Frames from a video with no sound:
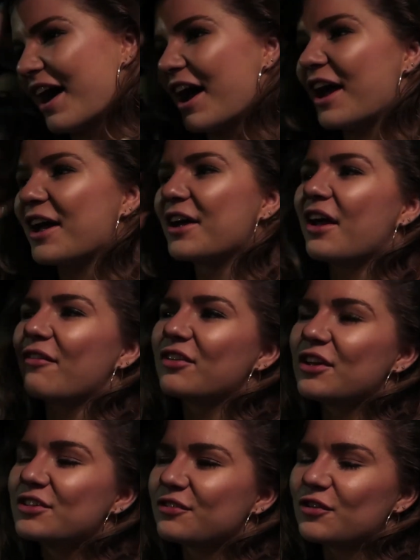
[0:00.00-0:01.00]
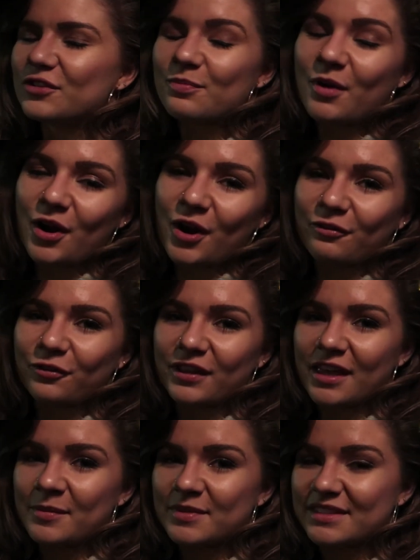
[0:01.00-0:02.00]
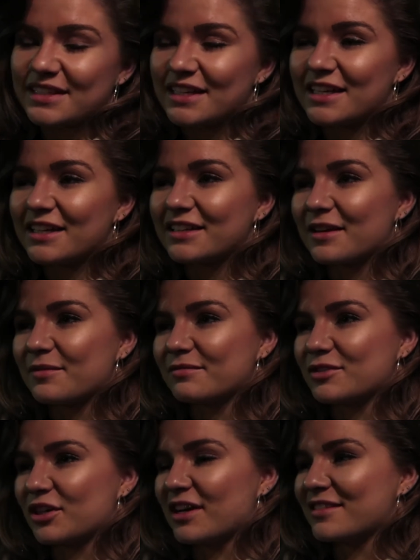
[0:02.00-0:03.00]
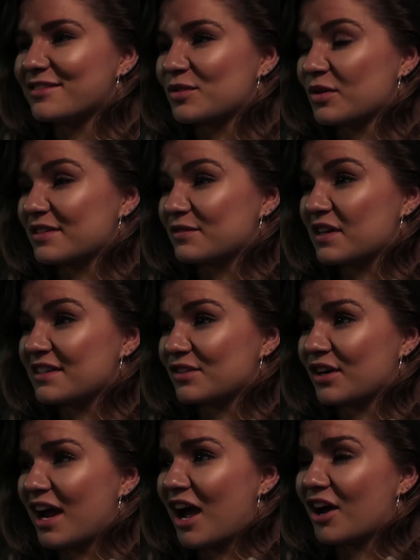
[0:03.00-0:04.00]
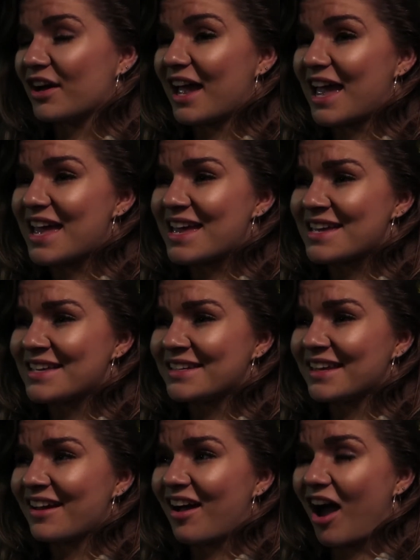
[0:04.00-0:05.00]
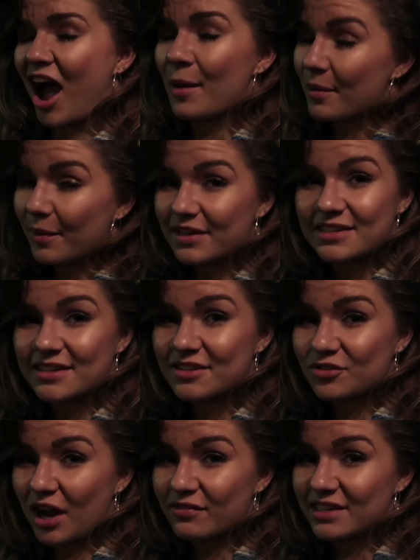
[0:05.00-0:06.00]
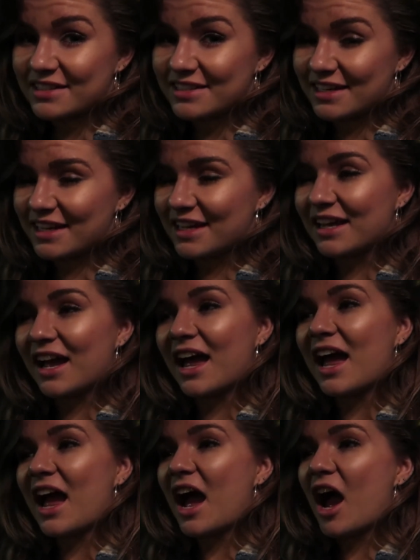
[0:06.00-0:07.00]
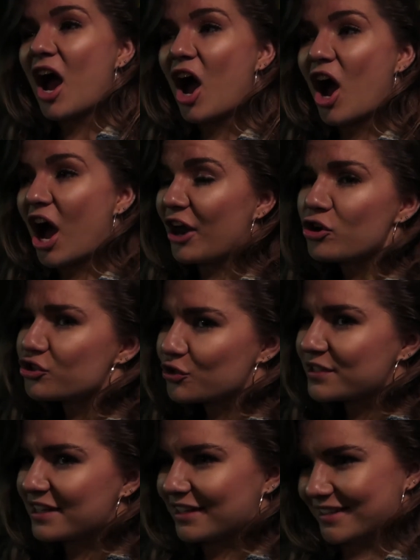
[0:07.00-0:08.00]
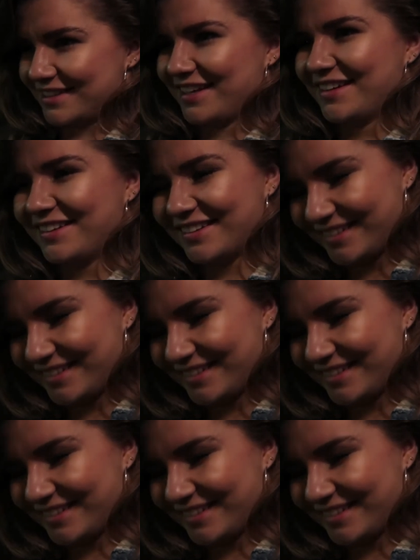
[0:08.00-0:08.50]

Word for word: I have an interview tomorrow for the embassy, get, try and sort this visa out, and yeah, I'm about to drive in a city. I don't do cities.